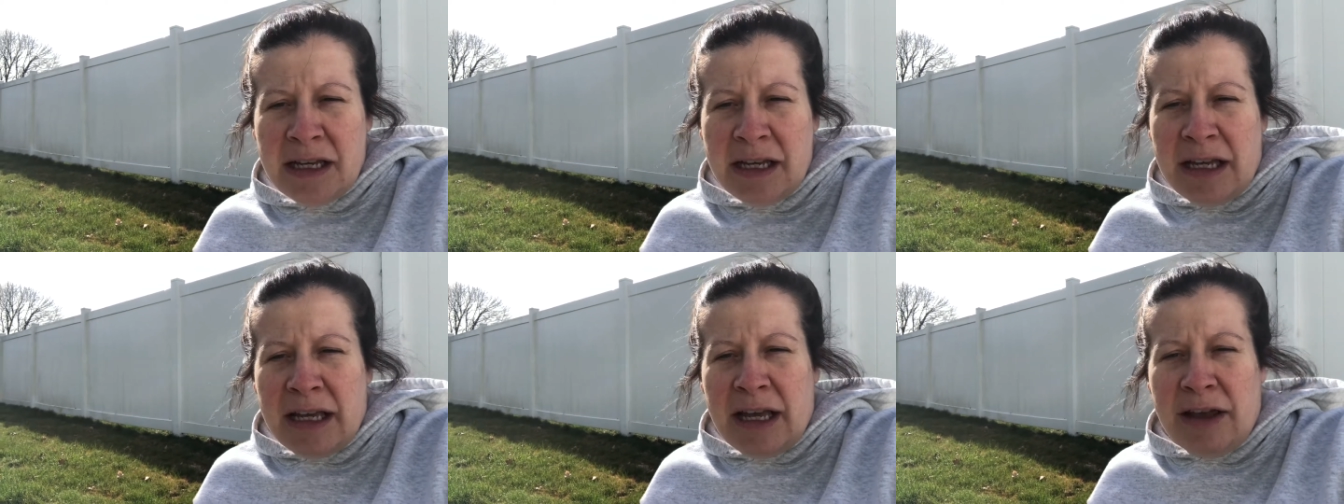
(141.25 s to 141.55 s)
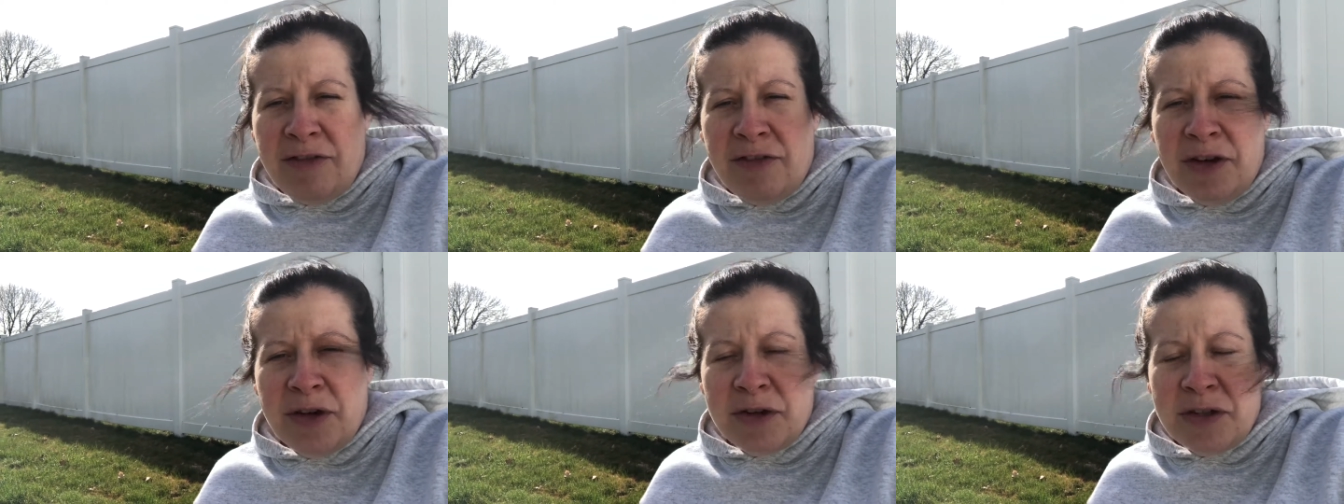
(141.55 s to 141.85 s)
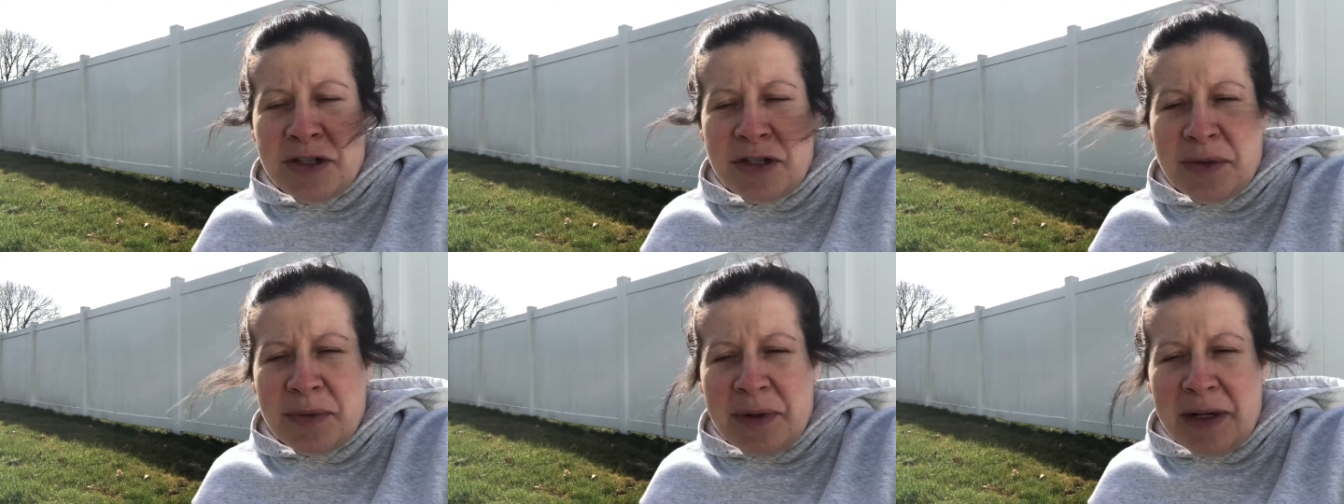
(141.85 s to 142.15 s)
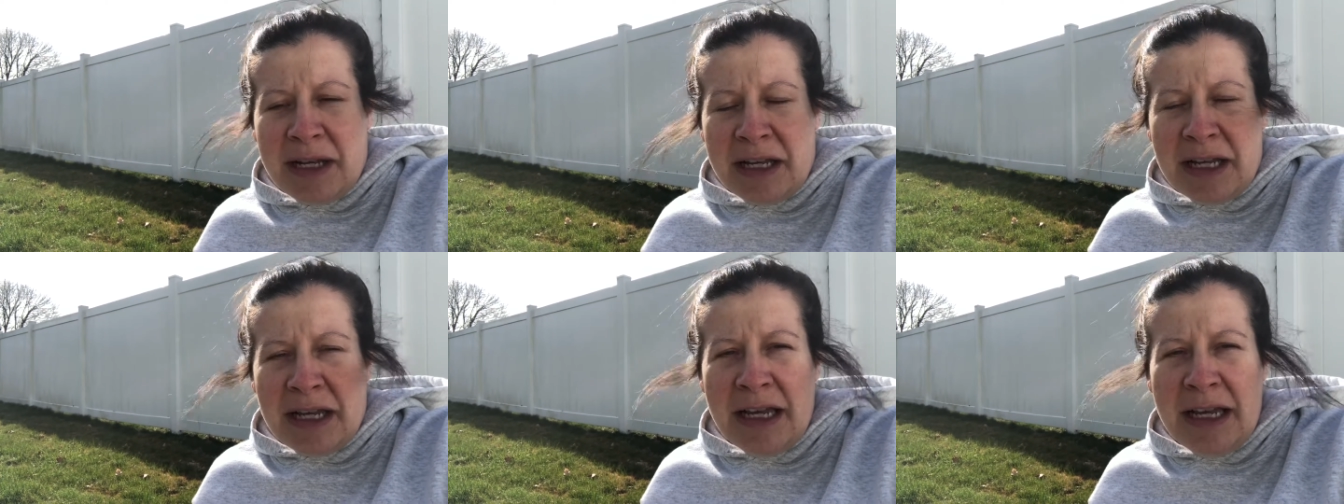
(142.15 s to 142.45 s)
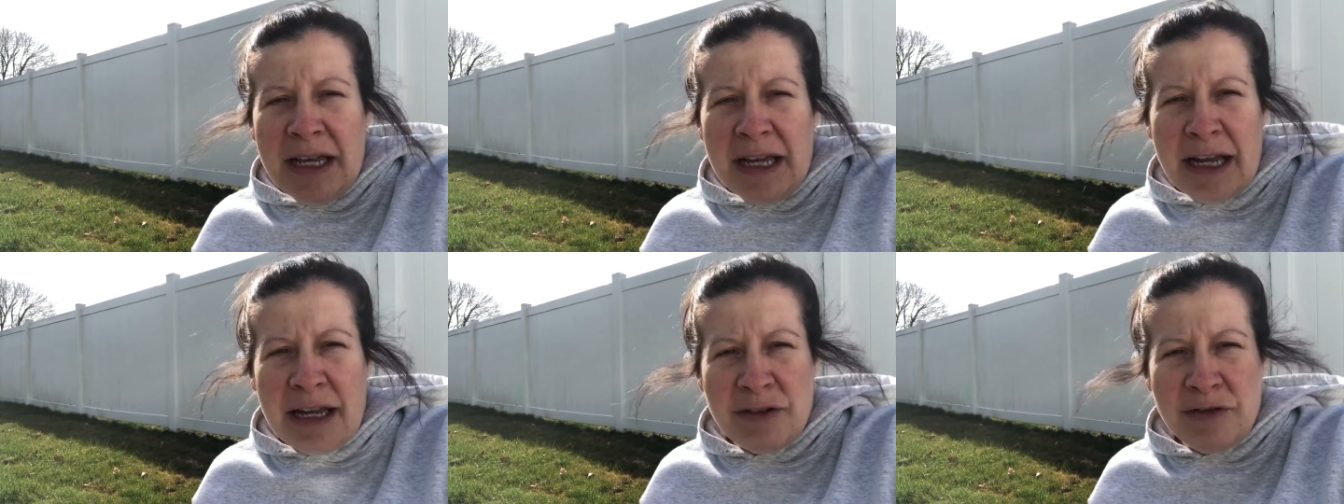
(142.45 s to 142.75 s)
if you're doing
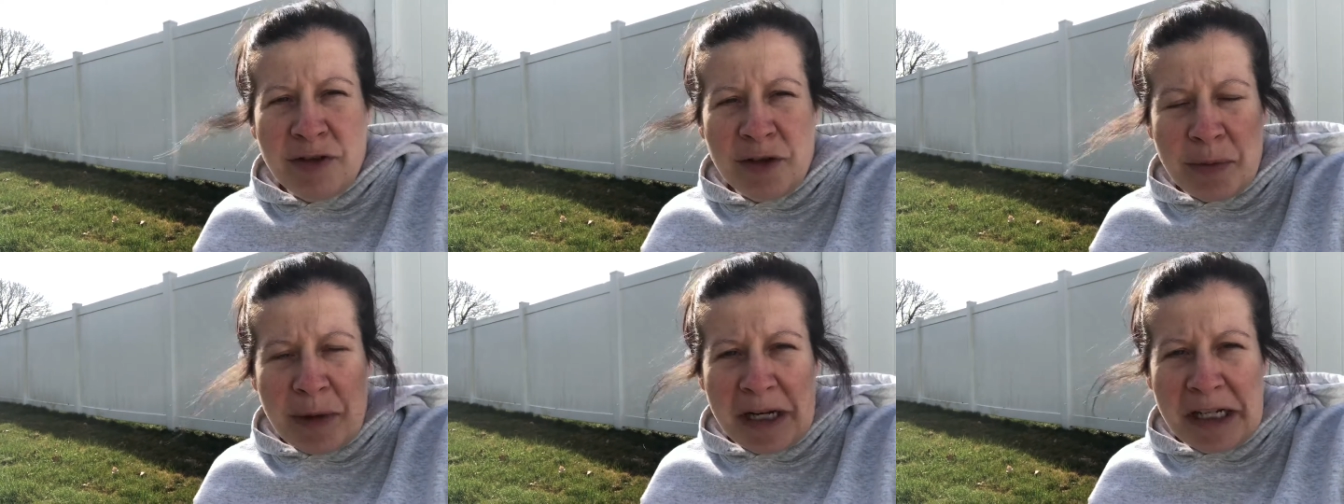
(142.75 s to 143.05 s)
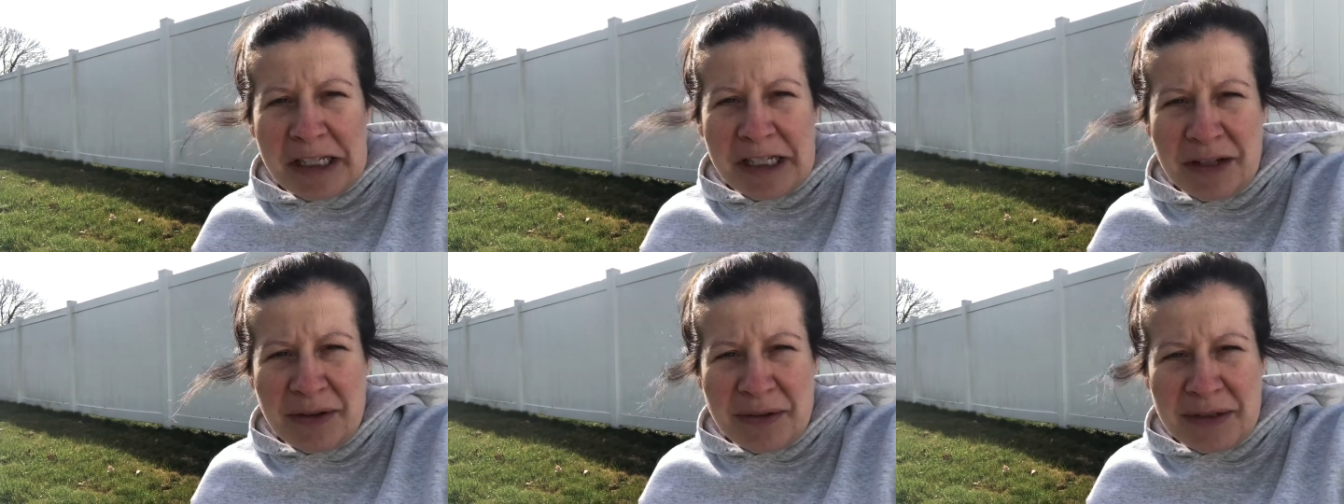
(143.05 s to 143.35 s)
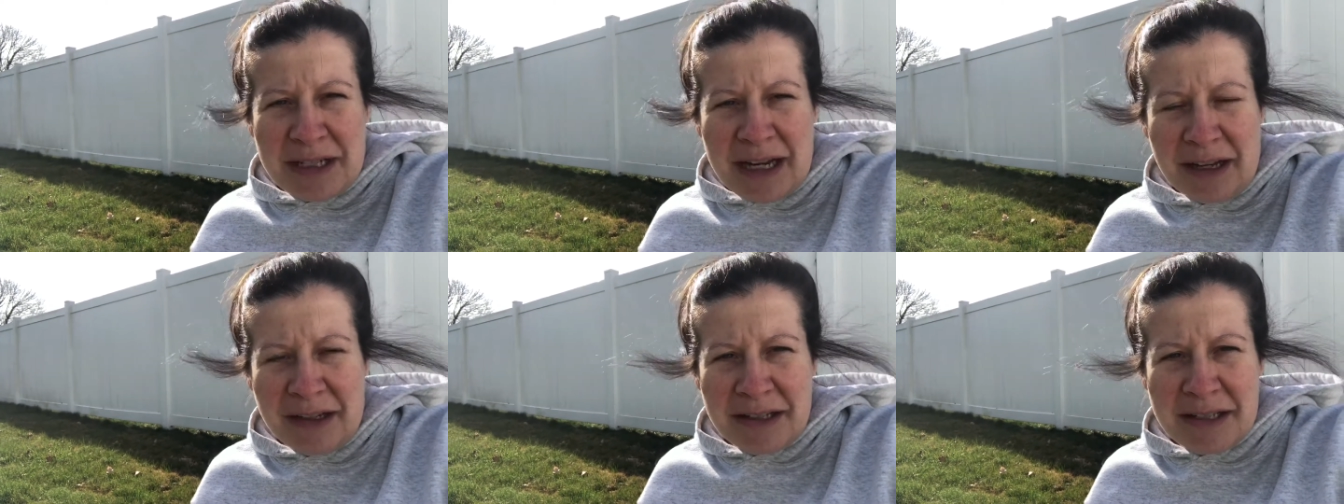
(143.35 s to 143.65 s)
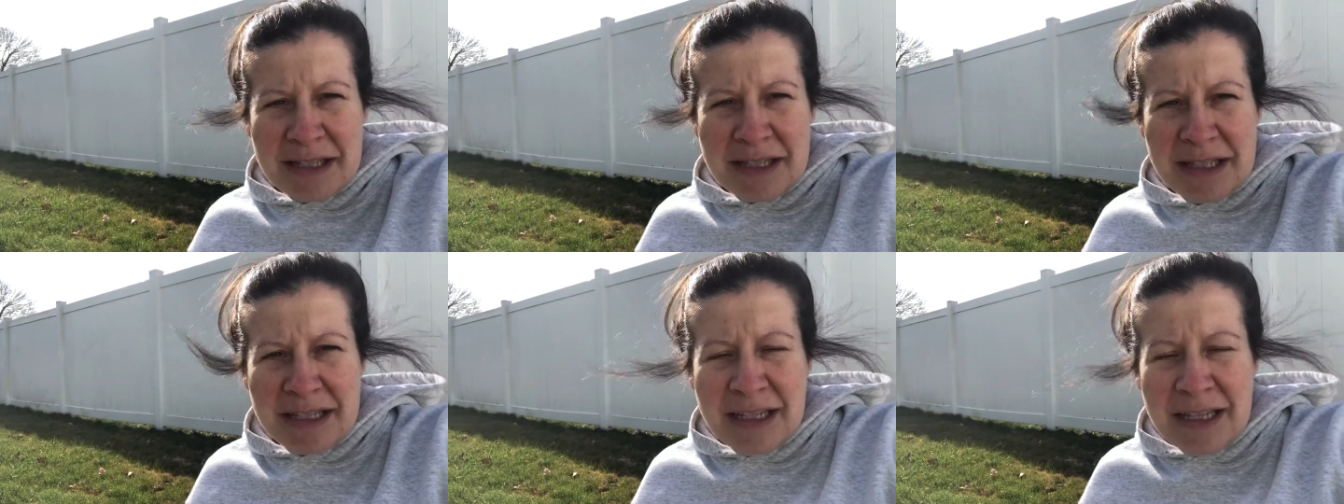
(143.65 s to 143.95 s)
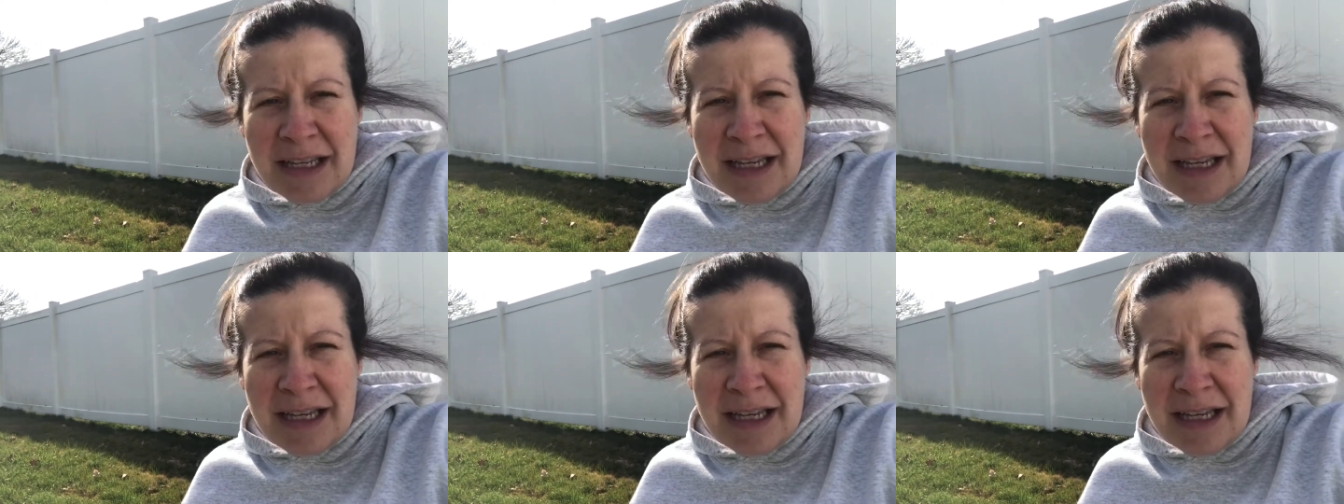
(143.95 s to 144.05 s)
informational text